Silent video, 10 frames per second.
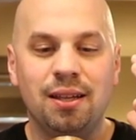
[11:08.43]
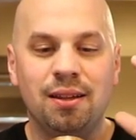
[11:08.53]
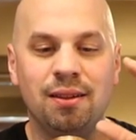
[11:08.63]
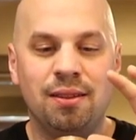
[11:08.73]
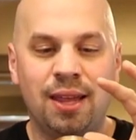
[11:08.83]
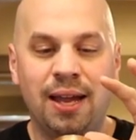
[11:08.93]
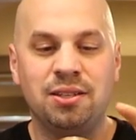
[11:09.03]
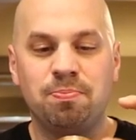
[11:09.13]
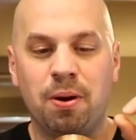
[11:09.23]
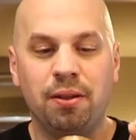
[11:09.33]

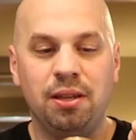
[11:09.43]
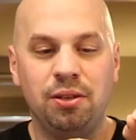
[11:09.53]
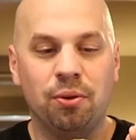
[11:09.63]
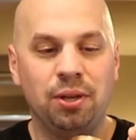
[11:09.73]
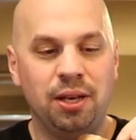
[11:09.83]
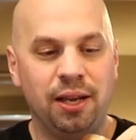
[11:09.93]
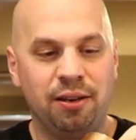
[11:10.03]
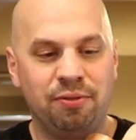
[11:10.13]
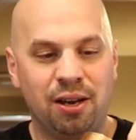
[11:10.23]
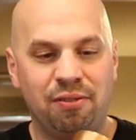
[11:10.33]
that's probably the only
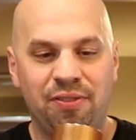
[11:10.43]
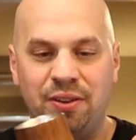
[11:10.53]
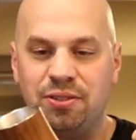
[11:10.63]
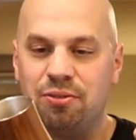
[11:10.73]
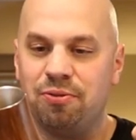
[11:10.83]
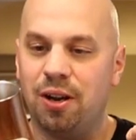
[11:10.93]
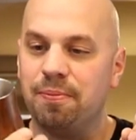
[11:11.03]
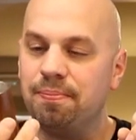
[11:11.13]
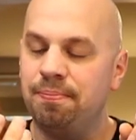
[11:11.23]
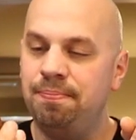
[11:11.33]
negative that I've found so far.